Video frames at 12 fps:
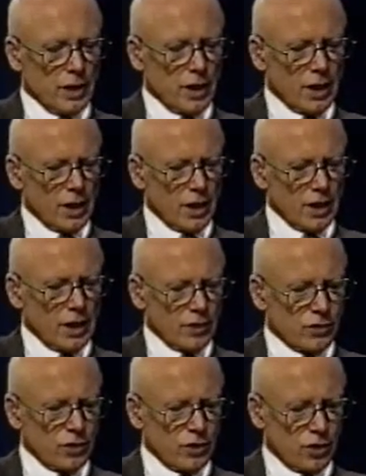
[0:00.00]
And
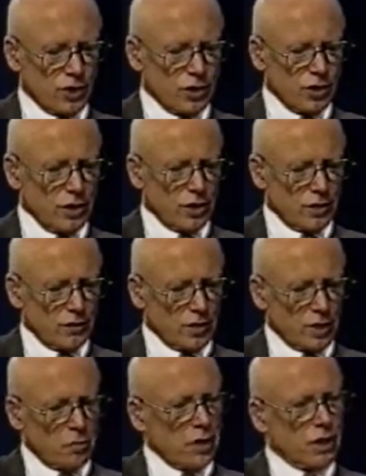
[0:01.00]
that's consisted of
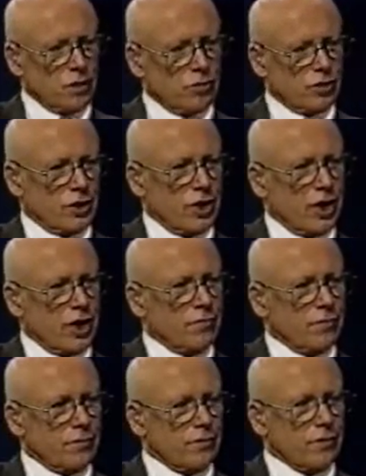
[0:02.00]
a medical staff
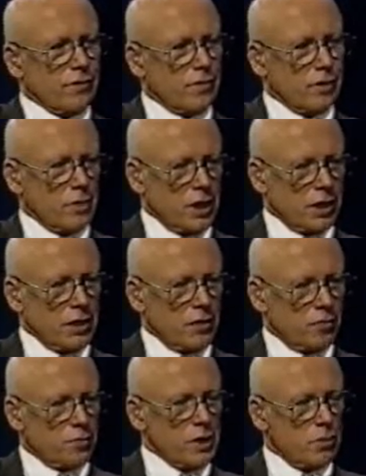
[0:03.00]
committee
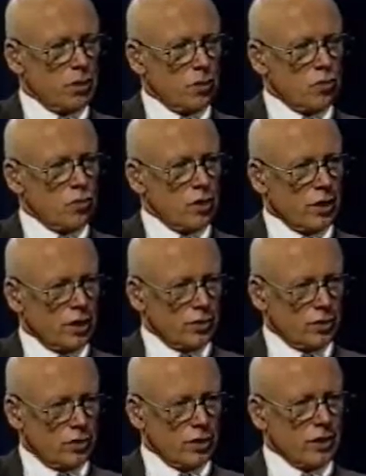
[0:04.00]
of people who were
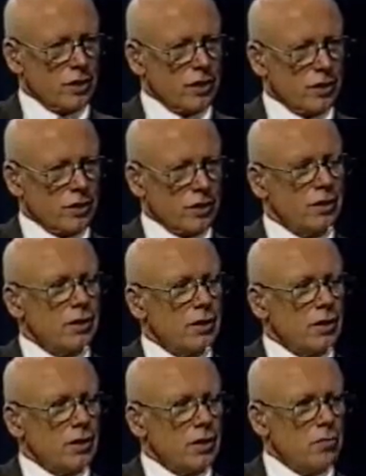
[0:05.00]
interested in
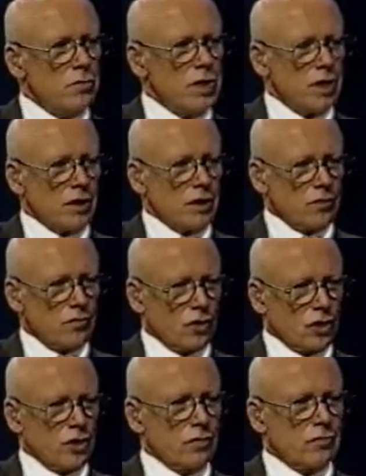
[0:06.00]
being
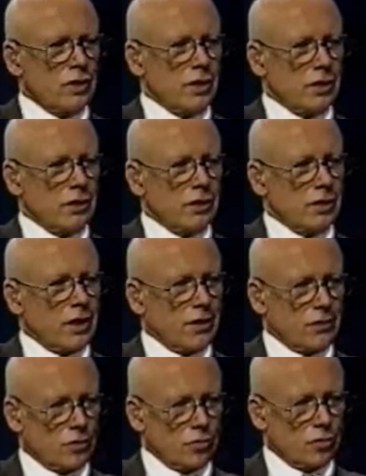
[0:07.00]
involved in
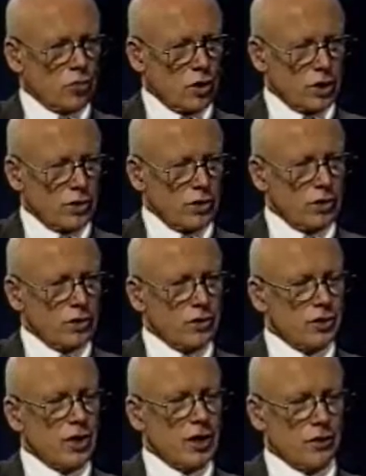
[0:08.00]
ethical questions,
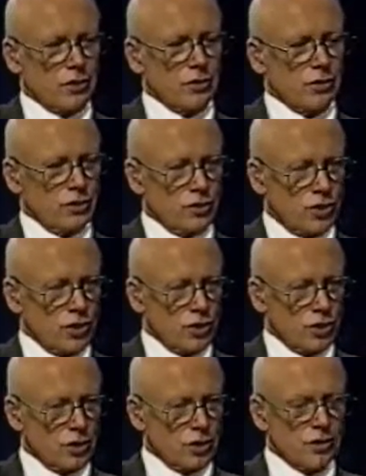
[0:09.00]
ethical
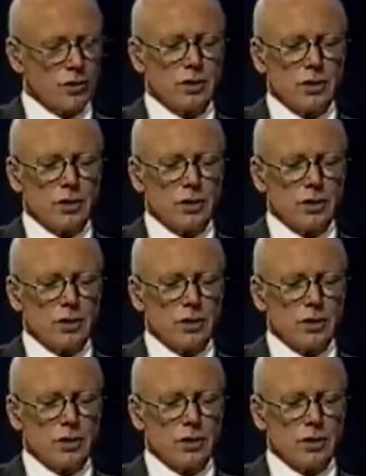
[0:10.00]
decisions,